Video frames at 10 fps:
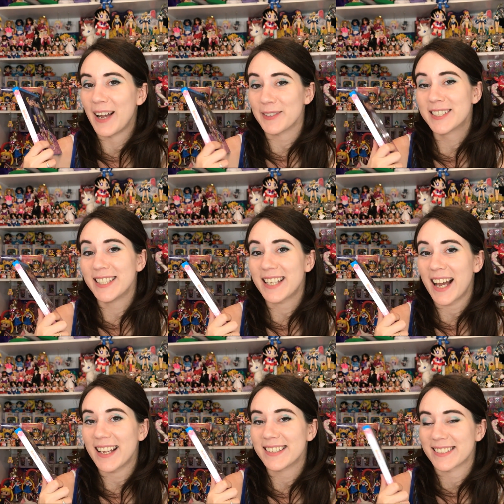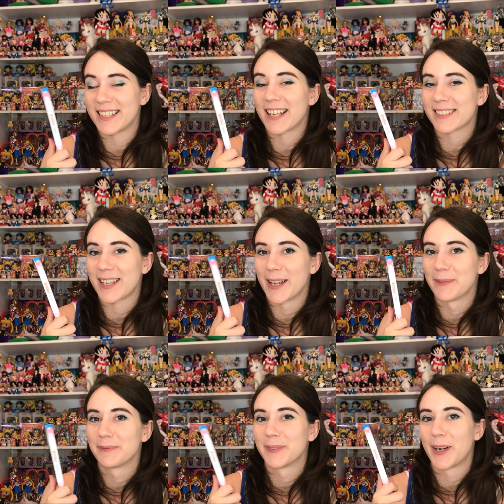I will see you guys next time.